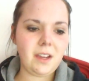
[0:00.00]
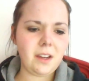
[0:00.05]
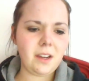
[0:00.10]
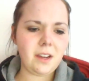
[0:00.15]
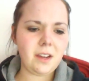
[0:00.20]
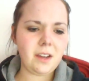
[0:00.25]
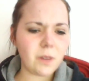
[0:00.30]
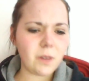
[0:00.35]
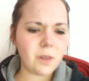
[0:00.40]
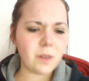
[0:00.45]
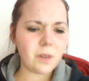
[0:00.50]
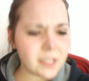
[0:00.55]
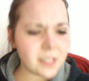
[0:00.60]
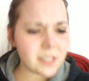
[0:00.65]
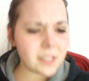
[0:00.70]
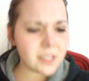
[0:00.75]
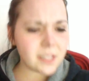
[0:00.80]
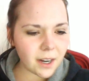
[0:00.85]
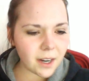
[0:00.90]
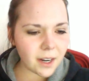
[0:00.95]
what
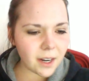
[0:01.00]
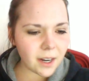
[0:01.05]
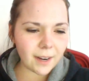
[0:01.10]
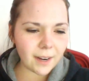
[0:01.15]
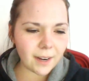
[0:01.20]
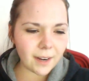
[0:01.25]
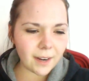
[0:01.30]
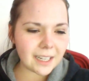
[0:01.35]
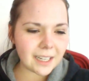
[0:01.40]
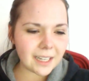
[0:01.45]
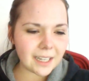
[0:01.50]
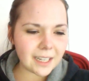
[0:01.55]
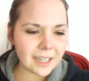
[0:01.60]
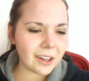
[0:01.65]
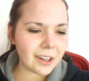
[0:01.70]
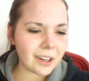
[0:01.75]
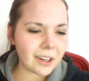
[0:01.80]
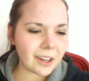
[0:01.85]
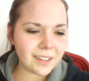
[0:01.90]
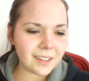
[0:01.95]
did I write?
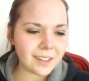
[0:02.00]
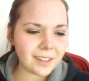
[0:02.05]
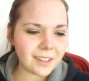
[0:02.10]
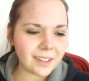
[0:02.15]
Hang on.